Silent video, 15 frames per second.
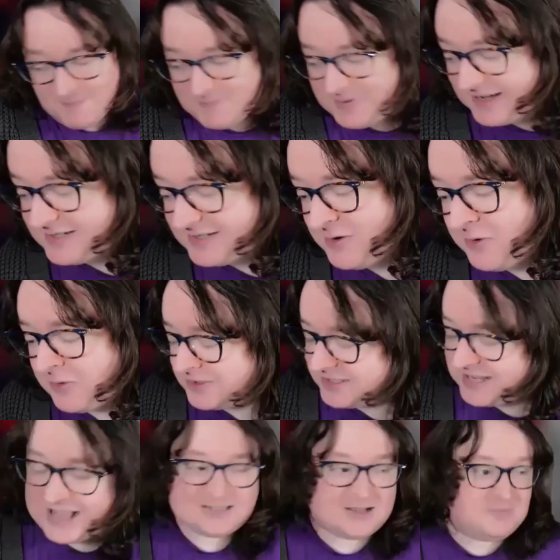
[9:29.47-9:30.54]
Because of course,
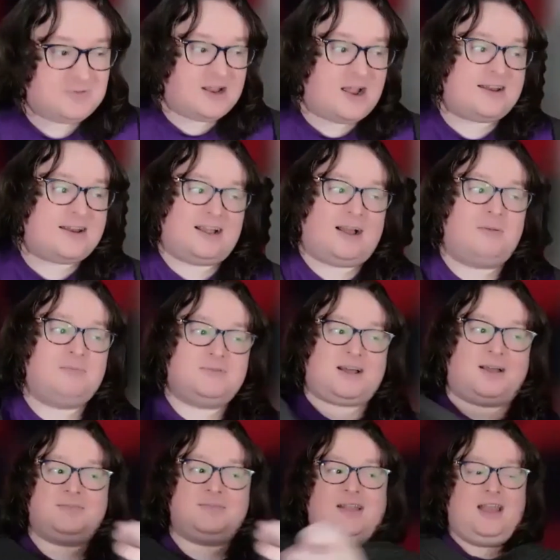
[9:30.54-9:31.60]
as I'm learning,
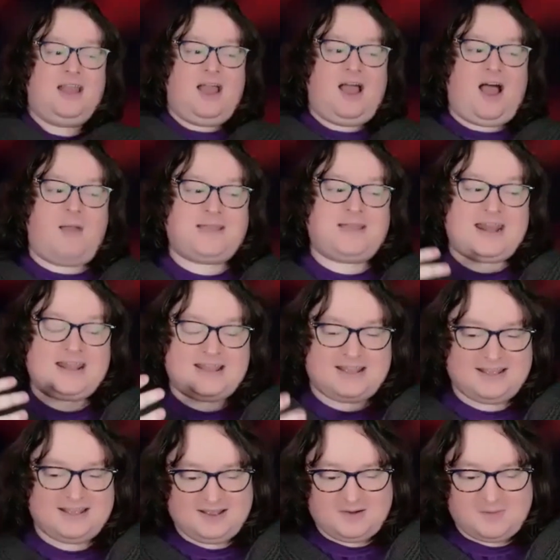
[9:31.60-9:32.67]
I'm
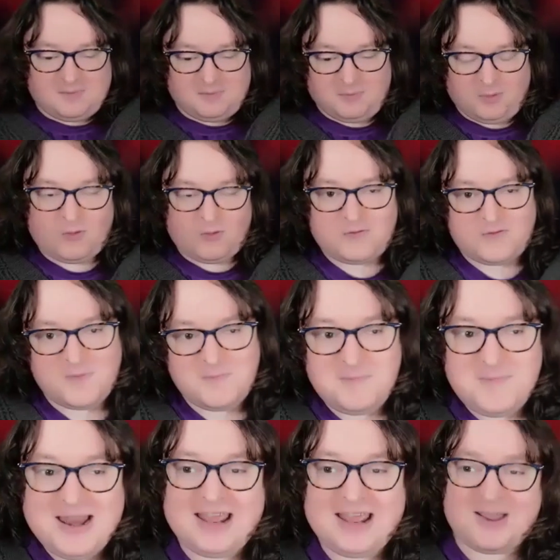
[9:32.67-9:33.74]
getting more
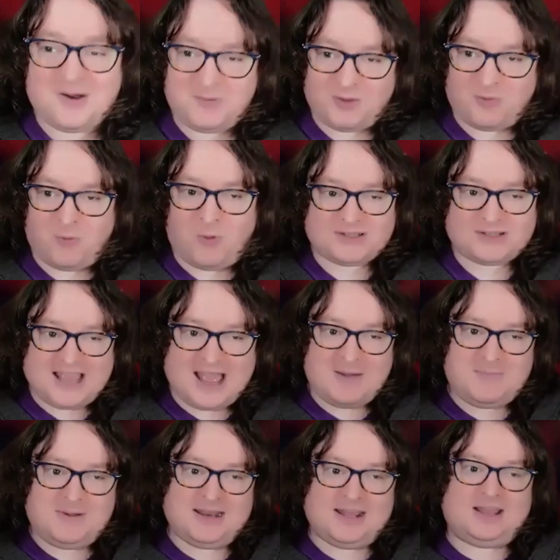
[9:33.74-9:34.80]
familiar with what's
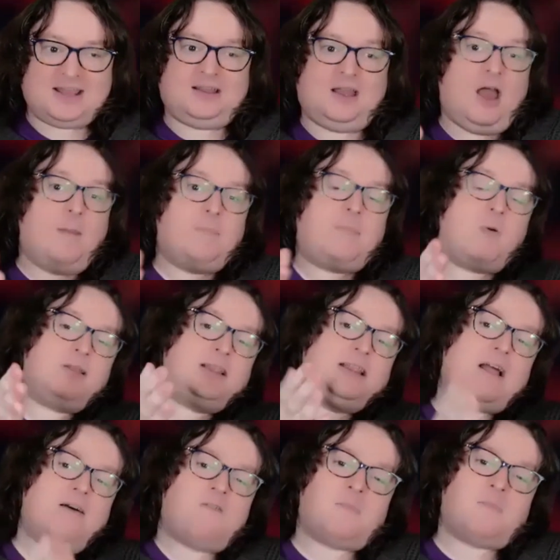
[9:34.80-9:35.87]
happening. But with
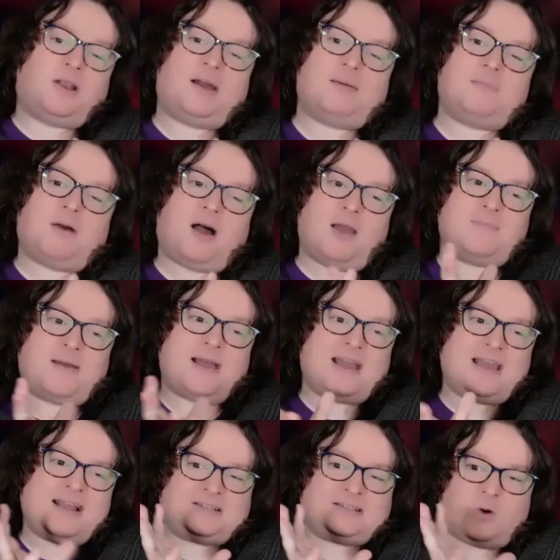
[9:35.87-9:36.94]
Lovable, I'm
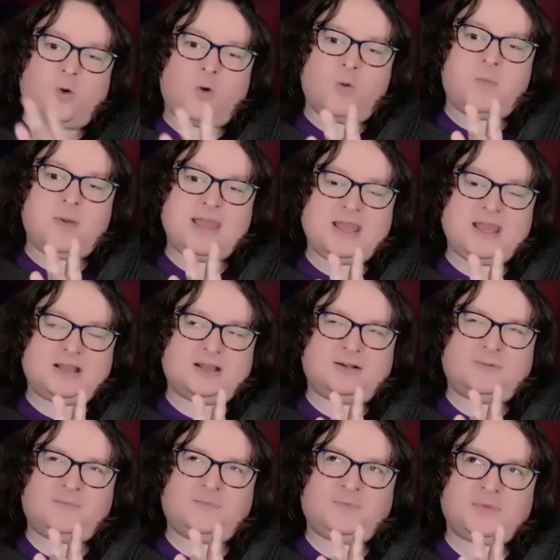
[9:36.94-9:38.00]
it's all
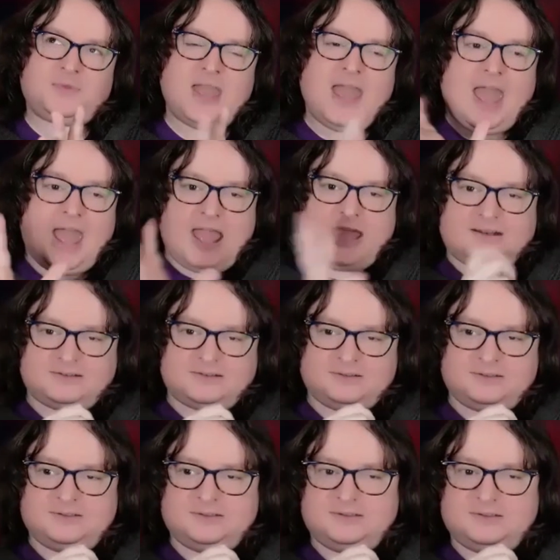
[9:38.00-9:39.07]
being hidden.